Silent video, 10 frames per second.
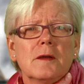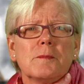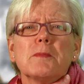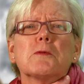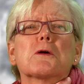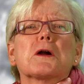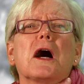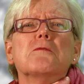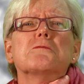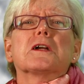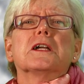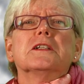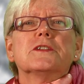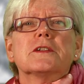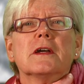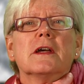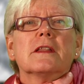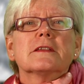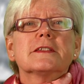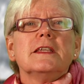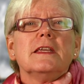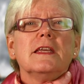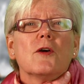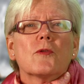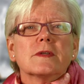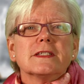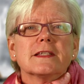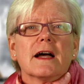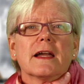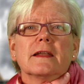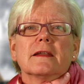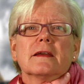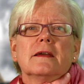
People were outraged. The CEO resigned.